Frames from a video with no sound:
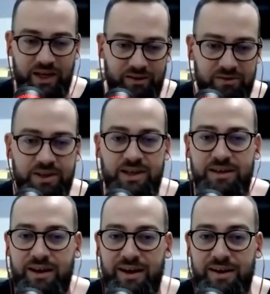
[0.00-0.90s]
and everything.
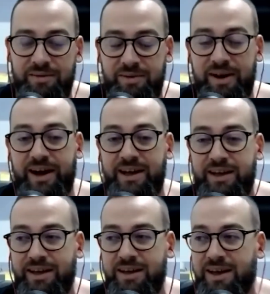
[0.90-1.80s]
And
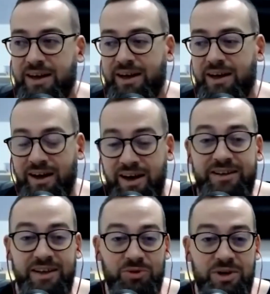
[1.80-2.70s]
I I
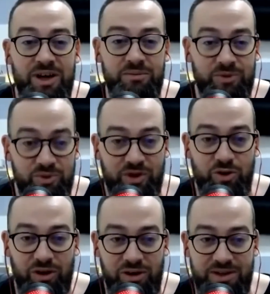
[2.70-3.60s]
tend to come to the
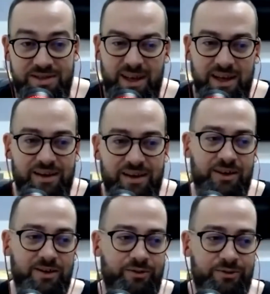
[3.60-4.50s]
calls and
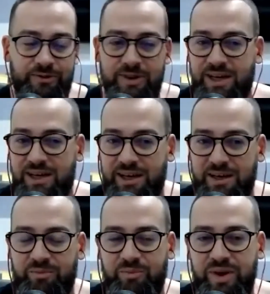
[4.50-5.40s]
kind of uh,
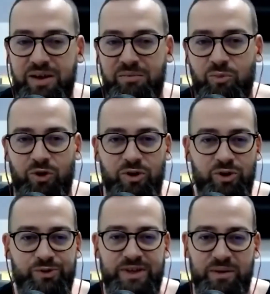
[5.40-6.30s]
be more
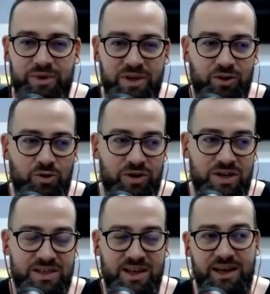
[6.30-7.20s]
of somebody who
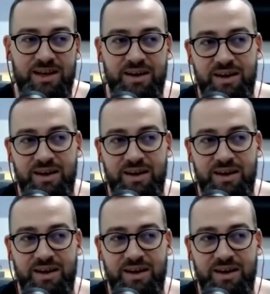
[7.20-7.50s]
is like